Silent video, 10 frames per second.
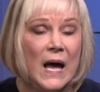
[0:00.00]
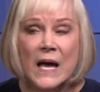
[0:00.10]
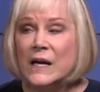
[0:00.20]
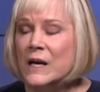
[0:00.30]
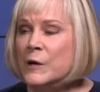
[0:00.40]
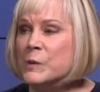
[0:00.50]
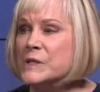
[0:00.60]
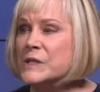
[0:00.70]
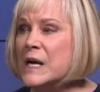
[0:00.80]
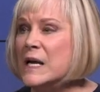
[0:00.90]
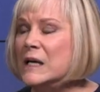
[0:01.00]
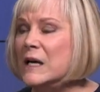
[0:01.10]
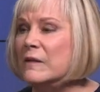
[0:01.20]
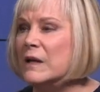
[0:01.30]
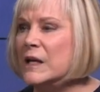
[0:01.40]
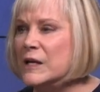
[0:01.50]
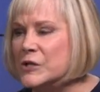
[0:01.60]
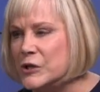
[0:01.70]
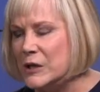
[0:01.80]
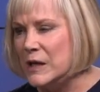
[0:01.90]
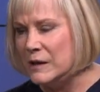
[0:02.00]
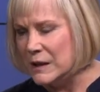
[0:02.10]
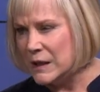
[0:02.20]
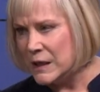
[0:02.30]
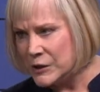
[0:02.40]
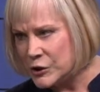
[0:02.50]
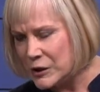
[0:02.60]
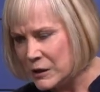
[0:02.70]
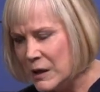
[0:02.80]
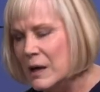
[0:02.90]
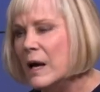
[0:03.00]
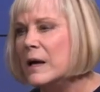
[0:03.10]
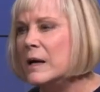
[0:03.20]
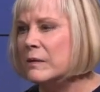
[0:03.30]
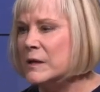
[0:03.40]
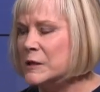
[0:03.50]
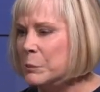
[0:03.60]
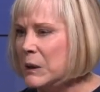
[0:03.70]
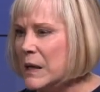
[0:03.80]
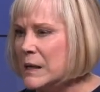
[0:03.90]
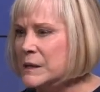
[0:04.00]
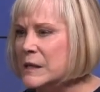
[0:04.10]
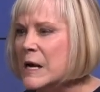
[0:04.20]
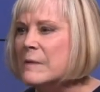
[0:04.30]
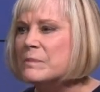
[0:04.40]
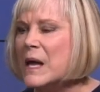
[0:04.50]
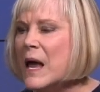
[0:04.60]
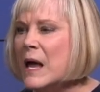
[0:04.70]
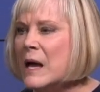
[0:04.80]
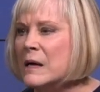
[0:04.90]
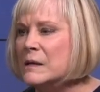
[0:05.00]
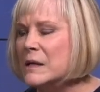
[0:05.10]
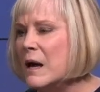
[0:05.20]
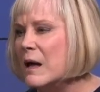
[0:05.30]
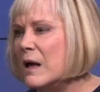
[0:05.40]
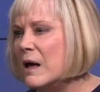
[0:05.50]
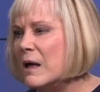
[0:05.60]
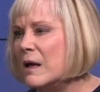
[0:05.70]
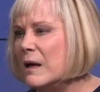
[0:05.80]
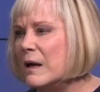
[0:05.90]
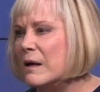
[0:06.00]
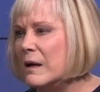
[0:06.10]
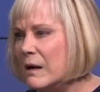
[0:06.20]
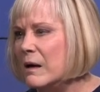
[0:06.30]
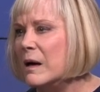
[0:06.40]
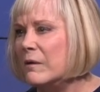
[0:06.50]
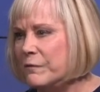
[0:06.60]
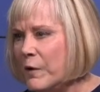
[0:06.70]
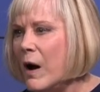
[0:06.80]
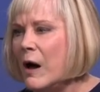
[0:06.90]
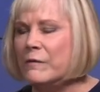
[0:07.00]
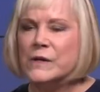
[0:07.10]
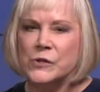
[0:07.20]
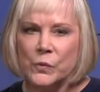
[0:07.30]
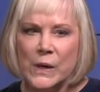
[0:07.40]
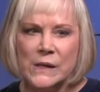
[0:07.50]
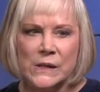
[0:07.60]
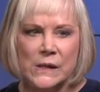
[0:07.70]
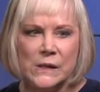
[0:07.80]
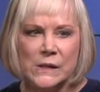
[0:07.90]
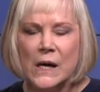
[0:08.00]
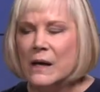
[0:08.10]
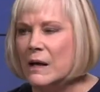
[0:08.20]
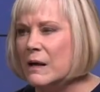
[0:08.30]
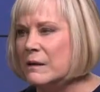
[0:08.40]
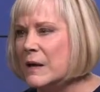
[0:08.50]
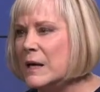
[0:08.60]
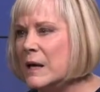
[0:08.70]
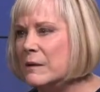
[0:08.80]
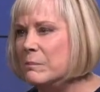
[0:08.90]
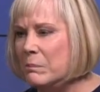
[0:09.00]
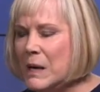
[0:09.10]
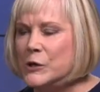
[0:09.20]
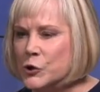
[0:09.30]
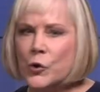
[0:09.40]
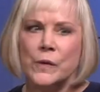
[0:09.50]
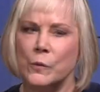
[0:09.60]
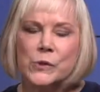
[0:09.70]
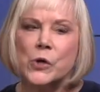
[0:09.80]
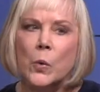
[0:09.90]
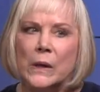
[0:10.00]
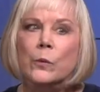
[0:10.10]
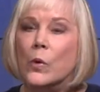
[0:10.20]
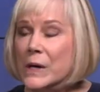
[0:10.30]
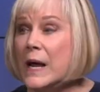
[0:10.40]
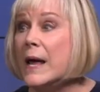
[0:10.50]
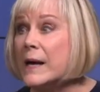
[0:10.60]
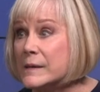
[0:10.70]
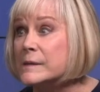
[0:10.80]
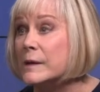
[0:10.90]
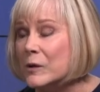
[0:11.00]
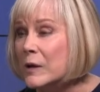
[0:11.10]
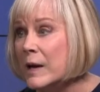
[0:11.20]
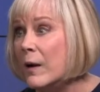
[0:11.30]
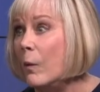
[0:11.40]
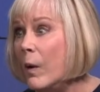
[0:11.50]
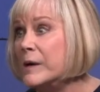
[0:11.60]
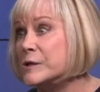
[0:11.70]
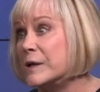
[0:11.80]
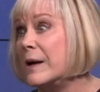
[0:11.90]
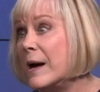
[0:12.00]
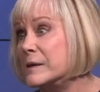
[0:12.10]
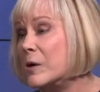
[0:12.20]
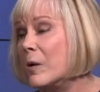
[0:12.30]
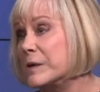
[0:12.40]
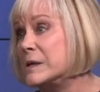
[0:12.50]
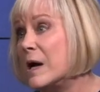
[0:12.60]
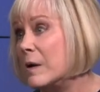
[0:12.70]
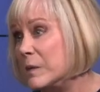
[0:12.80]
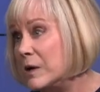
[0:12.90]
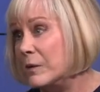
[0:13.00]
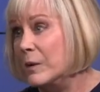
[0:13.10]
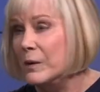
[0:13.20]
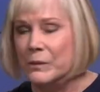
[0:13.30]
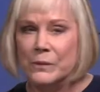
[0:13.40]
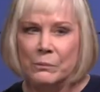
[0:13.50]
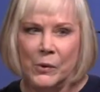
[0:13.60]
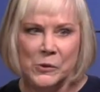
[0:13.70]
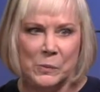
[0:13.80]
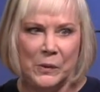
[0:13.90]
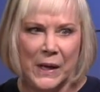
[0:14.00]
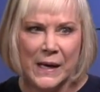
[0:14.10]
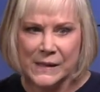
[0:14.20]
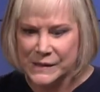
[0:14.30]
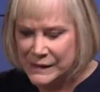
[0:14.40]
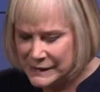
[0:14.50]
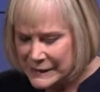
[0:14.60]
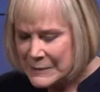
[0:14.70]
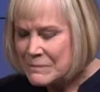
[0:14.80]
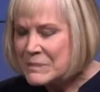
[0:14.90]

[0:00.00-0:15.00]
And he was standing at the kitchen, in the kitchen at this place and for obvious reasons, they had made sure there was only one exit. You can't watch the guys all the time, you know, with multiple exits.